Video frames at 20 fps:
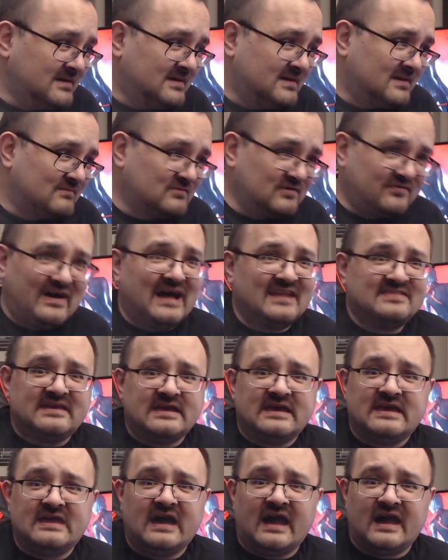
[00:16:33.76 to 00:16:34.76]
We've had
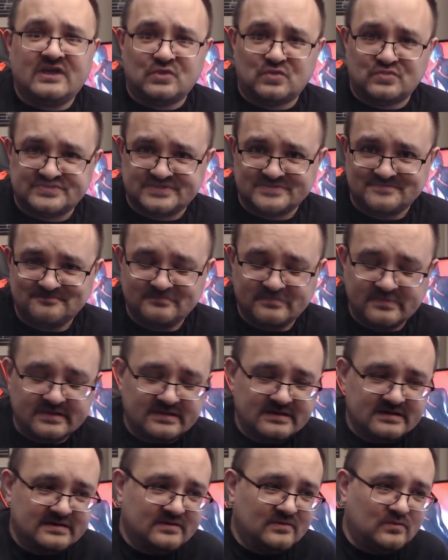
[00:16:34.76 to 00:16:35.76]
the AIOs.
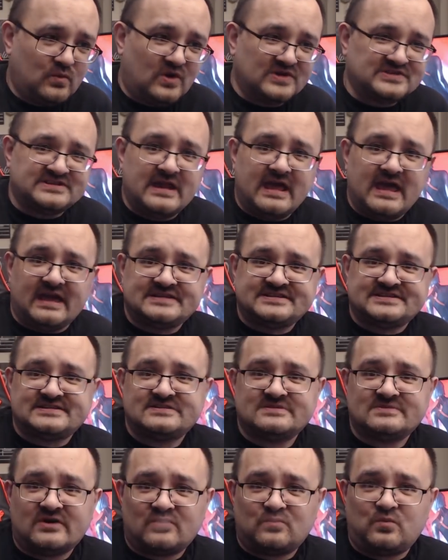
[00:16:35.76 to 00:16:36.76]
What's next?
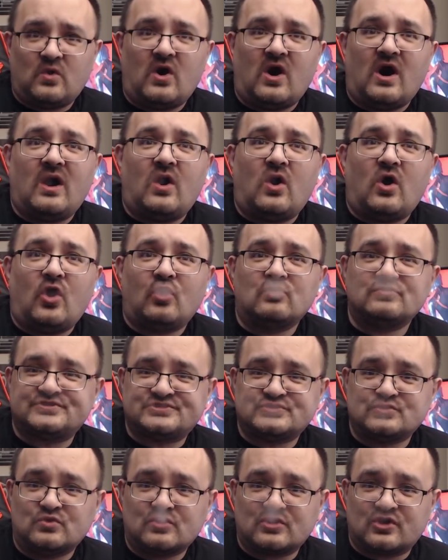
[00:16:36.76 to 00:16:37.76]
Or what
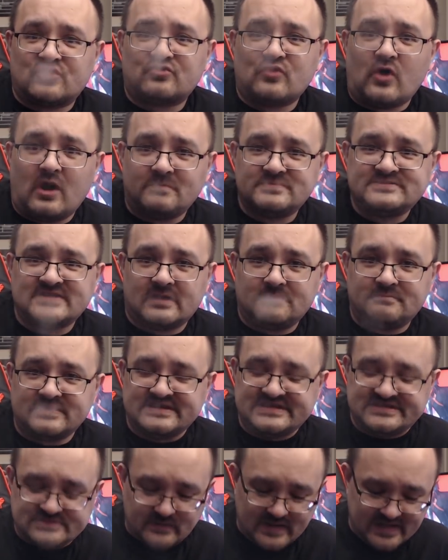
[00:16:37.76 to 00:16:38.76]
also cropped up
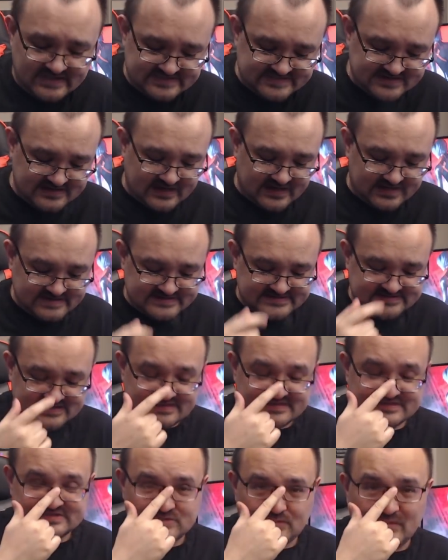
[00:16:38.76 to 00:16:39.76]
in
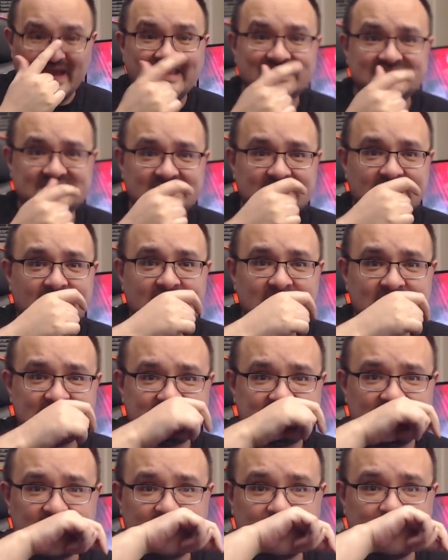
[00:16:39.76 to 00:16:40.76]
2019?
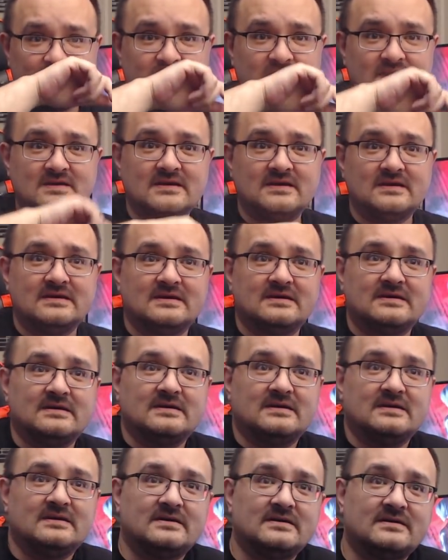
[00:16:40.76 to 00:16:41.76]
2019.
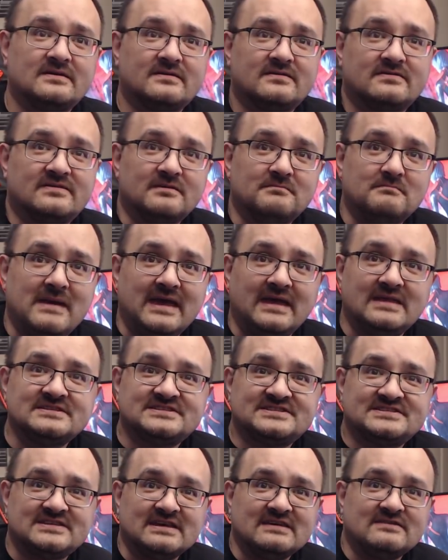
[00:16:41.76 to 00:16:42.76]
The main
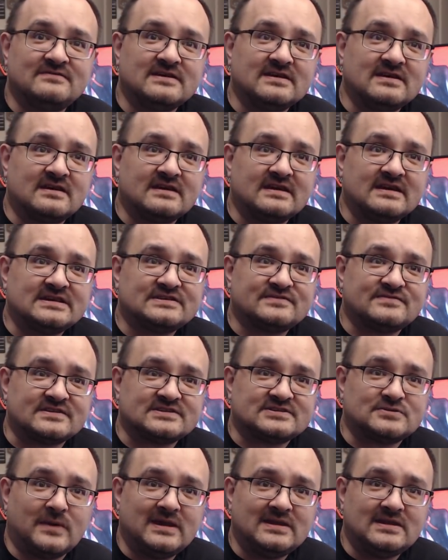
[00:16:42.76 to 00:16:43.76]
saving grace for
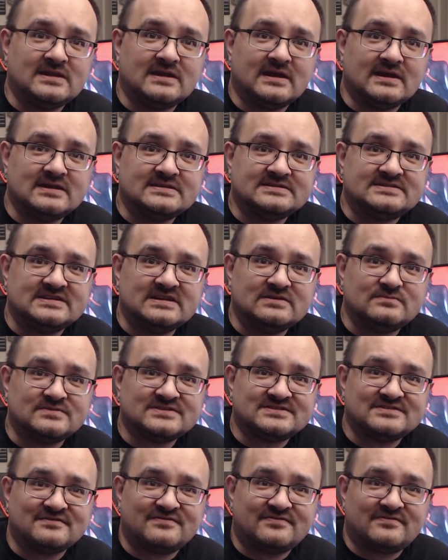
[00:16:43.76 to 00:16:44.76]
2019
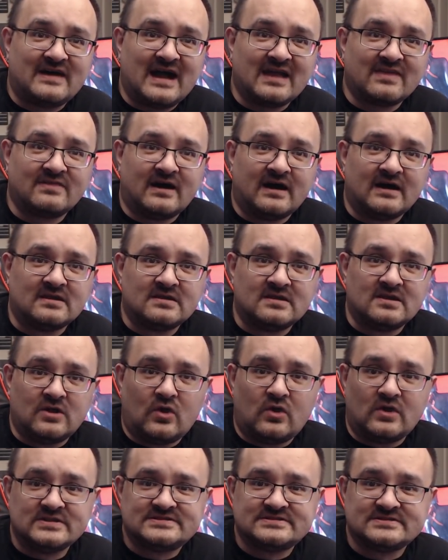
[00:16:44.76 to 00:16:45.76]
was the fact that a
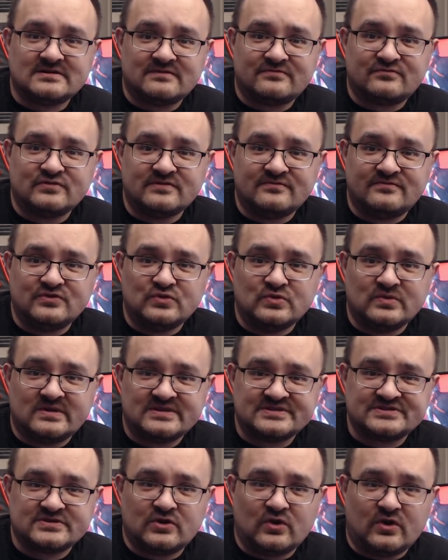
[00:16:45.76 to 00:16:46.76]
lot of
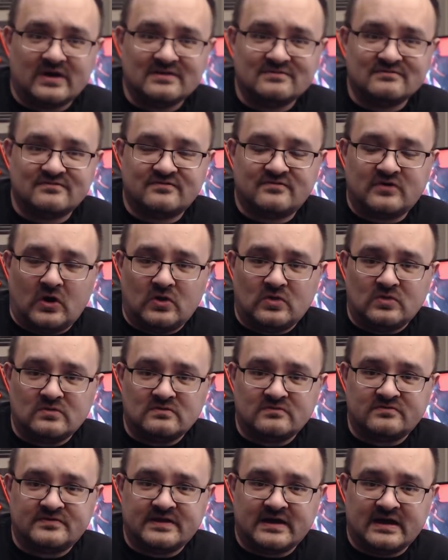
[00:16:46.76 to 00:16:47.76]
reviewers got
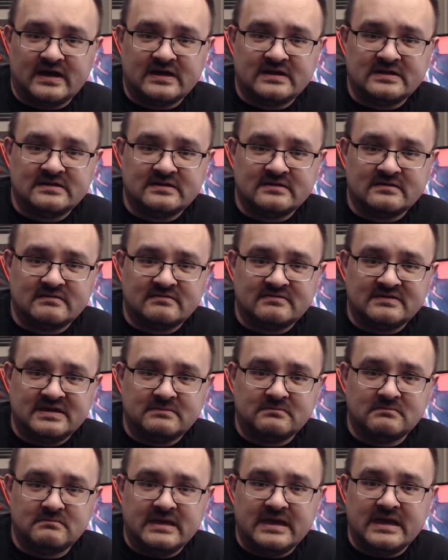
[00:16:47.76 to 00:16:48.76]
involved in the
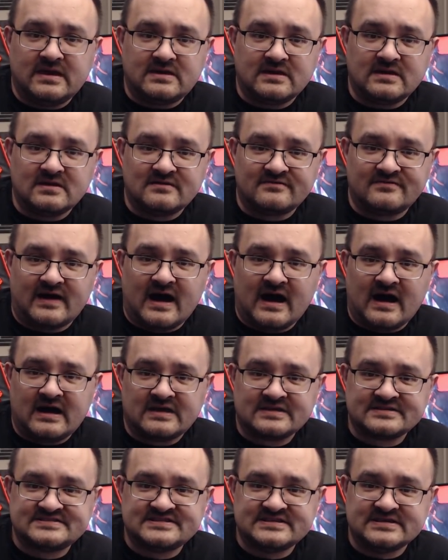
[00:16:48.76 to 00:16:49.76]
making of
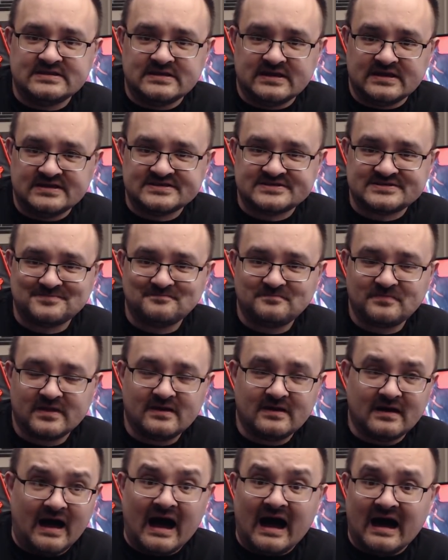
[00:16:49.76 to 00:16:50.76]
RTAs
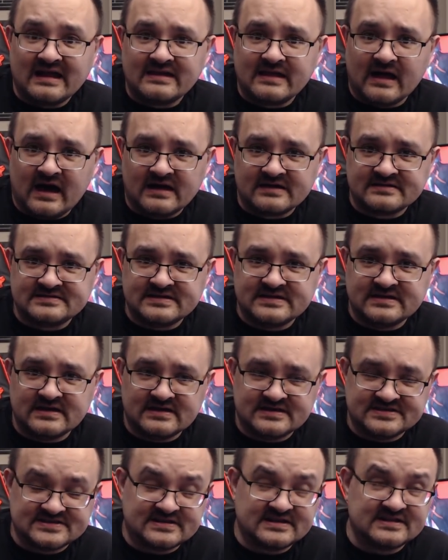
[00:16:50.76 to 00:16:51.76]
and
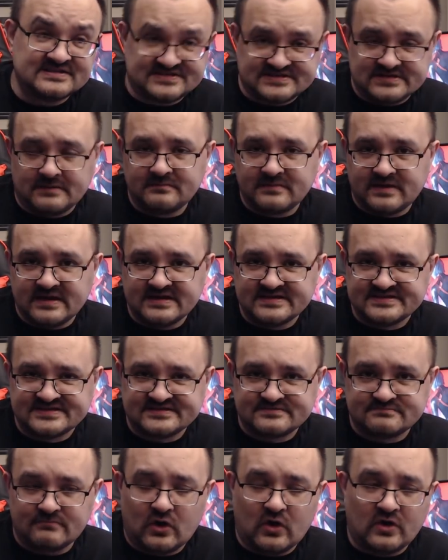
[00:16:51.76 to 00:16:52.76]
RDAs, and in some
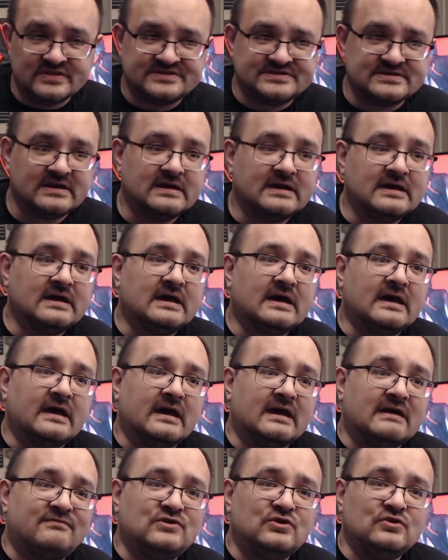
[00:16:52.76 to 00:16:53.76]
cases mods.
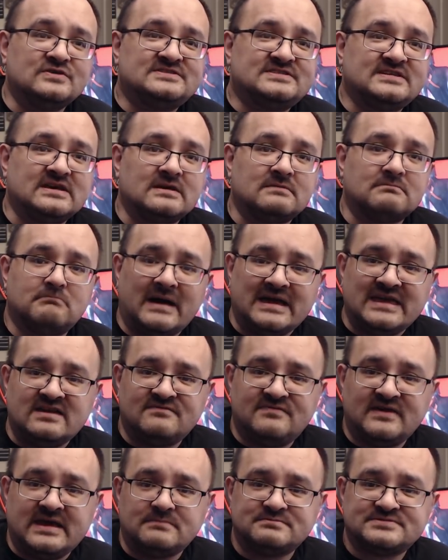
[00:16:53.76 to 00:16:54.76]
If you take Mike
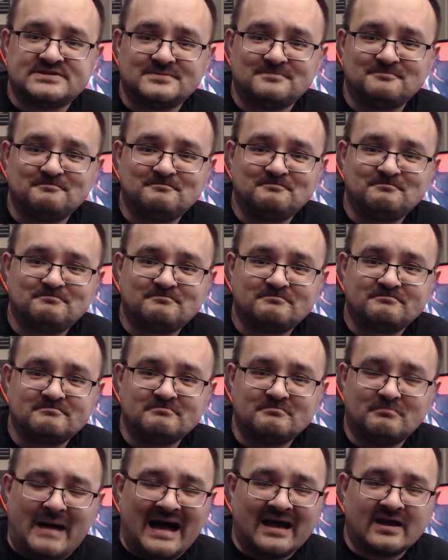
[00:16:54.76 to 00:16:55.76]
Vapes,
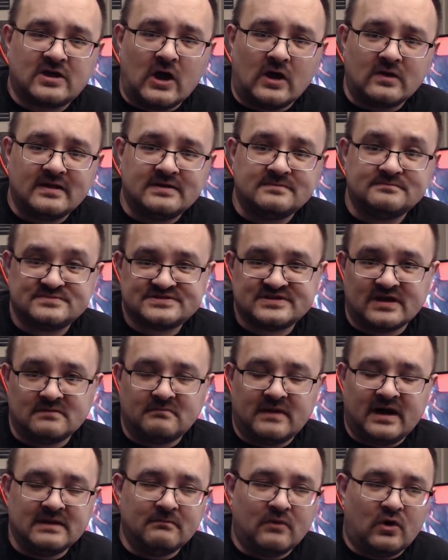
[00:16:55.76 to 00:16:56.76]
Matt Cully, suck
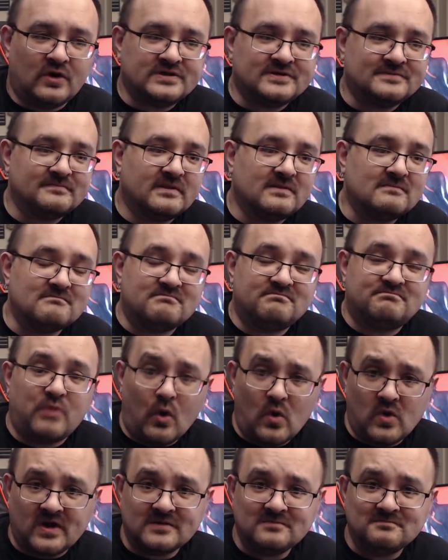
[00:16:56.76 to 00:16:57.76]
my mod,
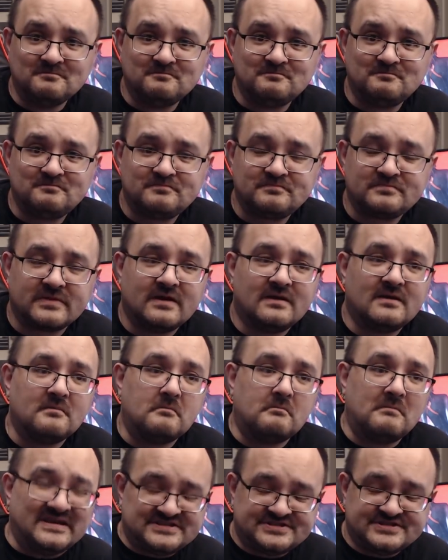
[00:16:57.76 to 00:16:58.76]
Bogan,
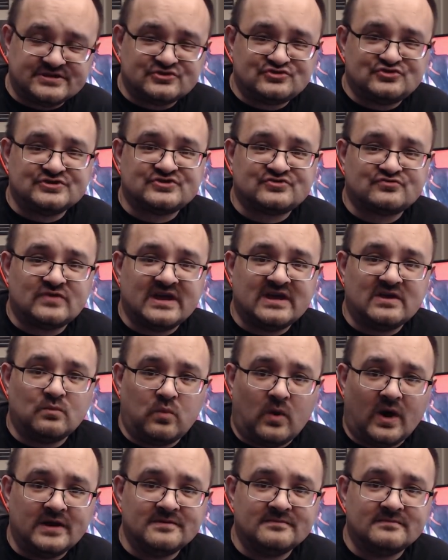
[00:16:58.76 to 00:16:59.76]
Mr. Just Right
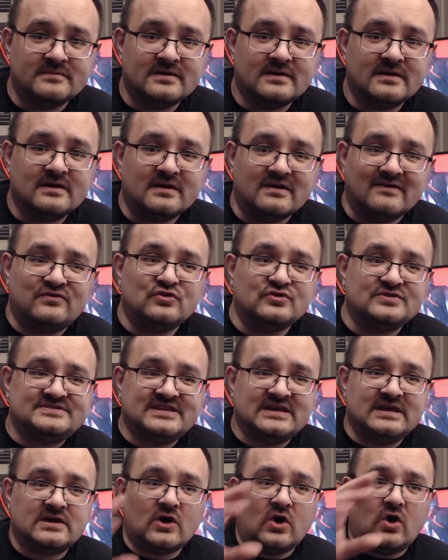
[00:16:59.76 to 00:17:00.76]
One, if you
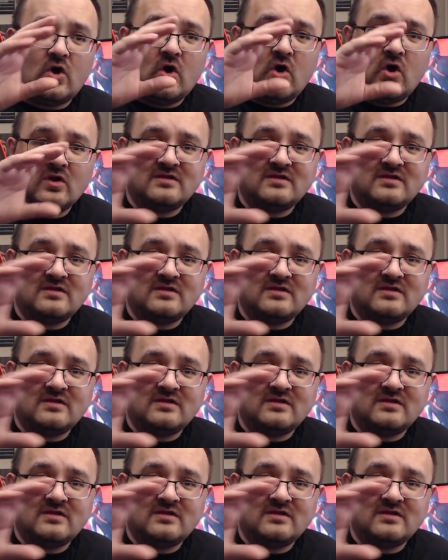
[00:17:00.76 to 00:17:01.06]
take all